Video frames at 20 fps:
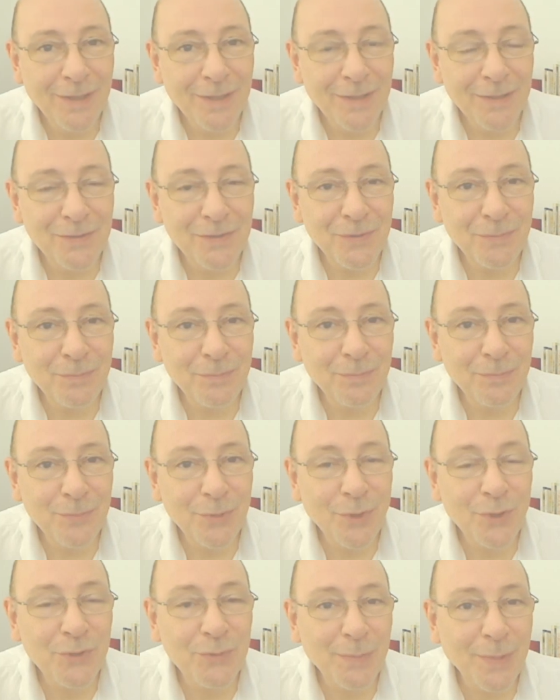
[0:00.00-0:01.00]
and some
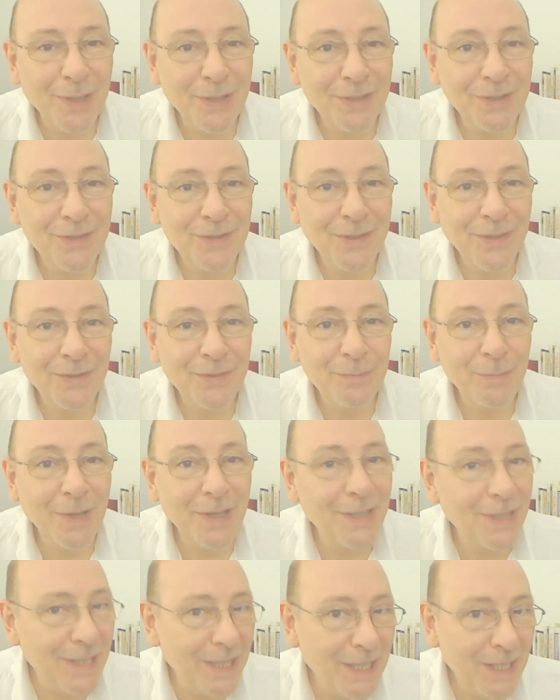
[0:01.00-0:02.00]
prospects that my
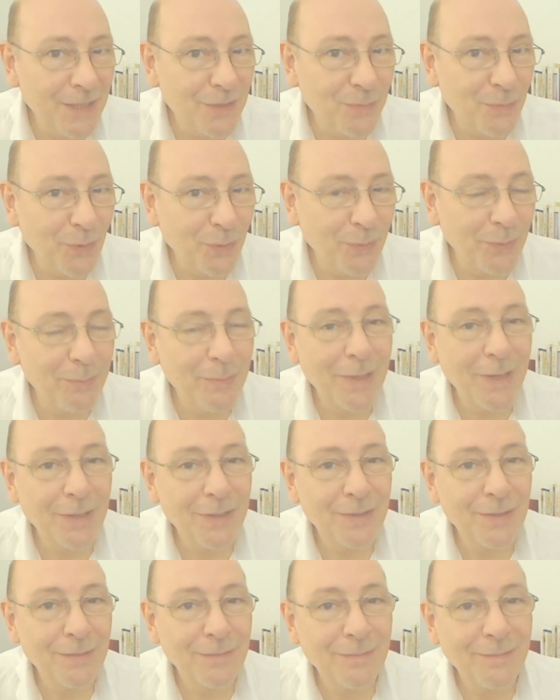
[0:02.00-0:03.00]
needs will be
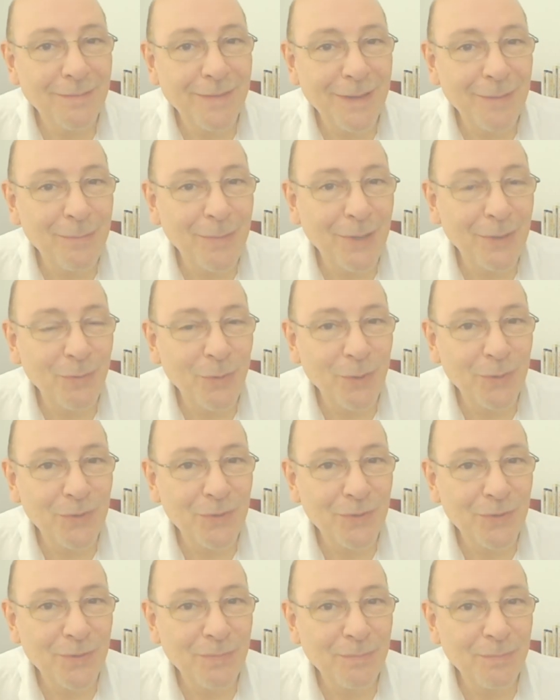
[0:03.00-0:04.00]
met and my
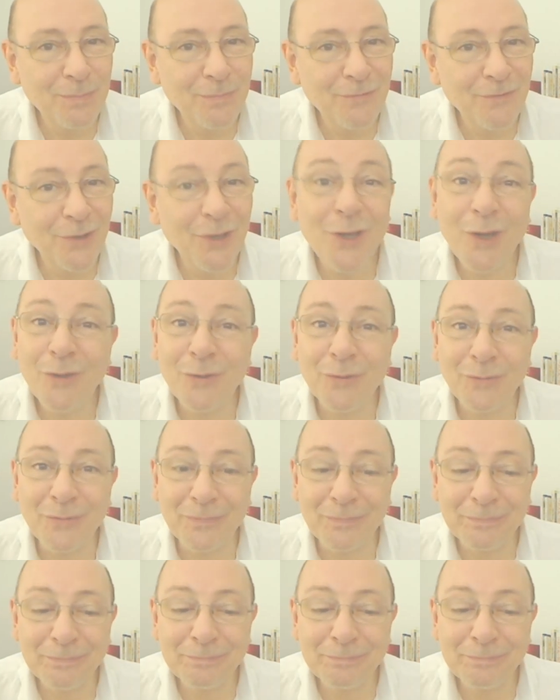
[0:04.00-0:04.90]
wants forgotten.